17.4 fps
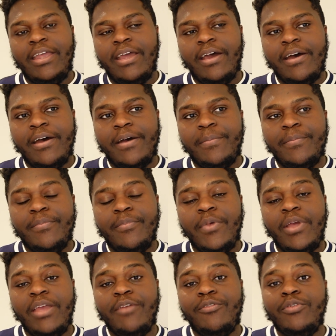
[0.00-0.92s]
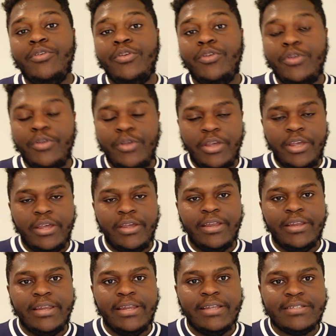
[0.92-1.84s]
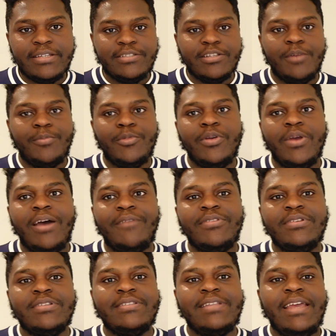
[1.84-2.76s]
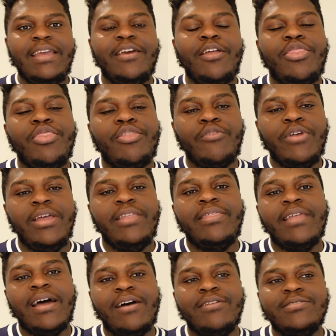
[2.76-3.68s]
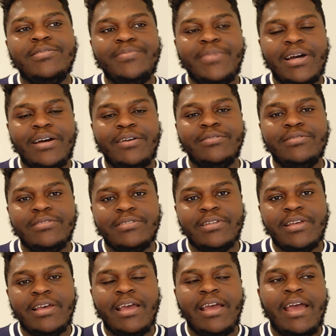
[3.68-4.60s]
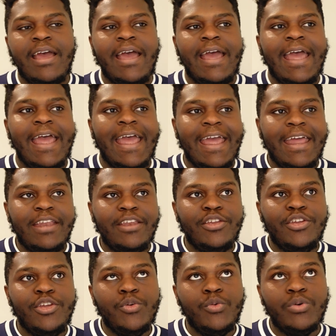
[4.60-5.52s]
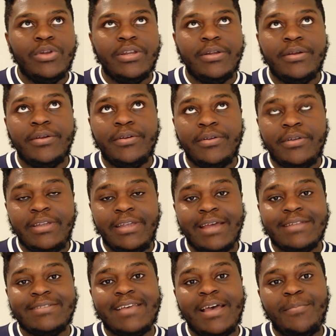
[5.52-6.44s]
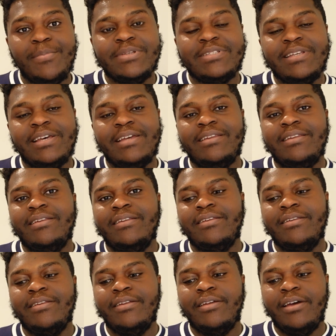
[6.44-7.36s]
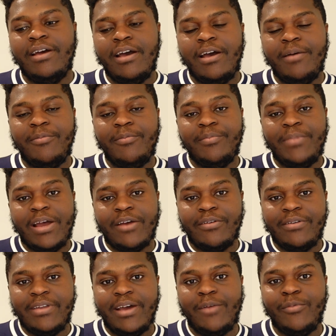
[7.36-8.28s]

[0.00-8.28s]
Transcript: if you, in this example, you have to stake £3,000 and you would get 10% back on that,